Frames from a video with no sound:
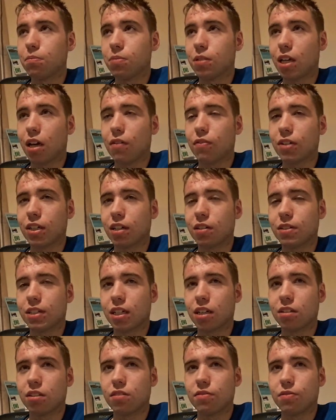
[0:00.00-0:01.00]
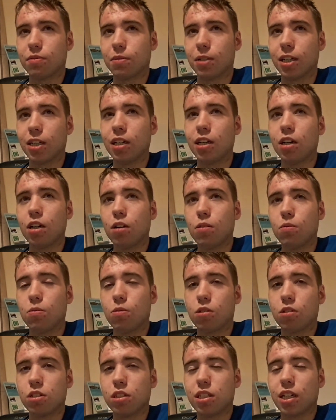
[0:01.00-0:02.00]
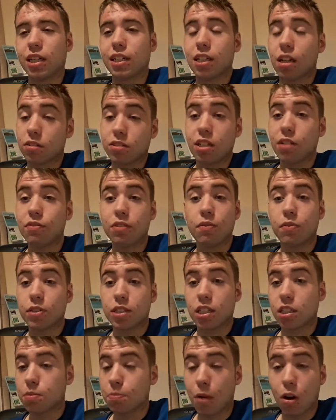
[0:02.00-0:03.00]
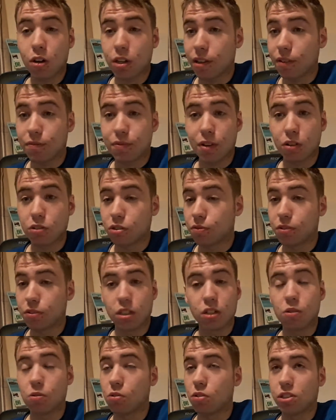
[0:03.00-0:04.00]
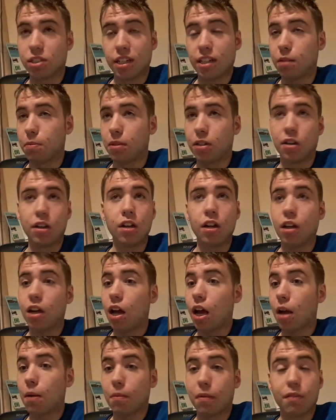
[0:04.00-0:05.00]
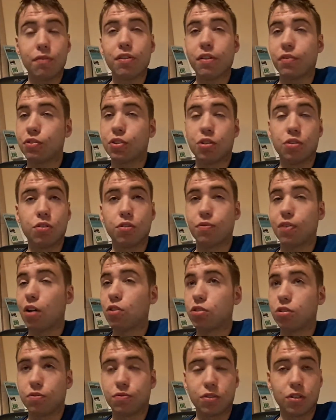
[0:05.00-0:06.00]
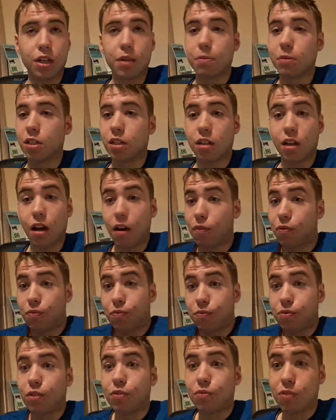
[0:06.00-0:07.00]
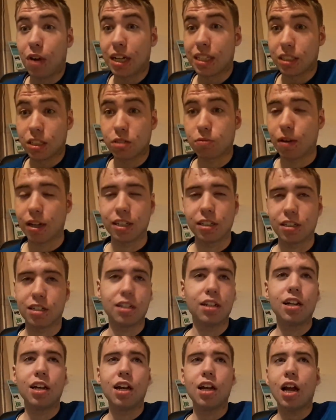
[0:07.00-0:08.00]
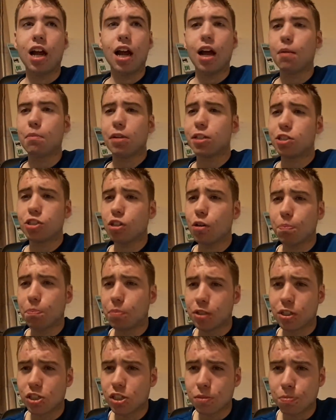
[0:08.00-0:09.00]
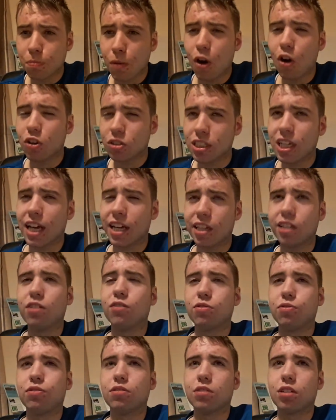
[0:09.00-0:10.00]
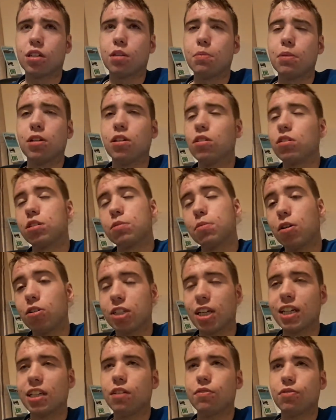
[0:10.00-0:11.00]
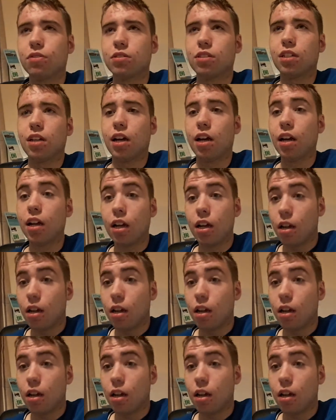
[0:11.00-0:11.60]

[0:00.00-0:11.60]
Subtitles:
Cavan County Council for my work on Tidy Towns. Even if it's a small gift voucher for the local cinema, a 50-euro voucher for him and a few friends, right? It's something, a small thank you for the community, a small thank you for the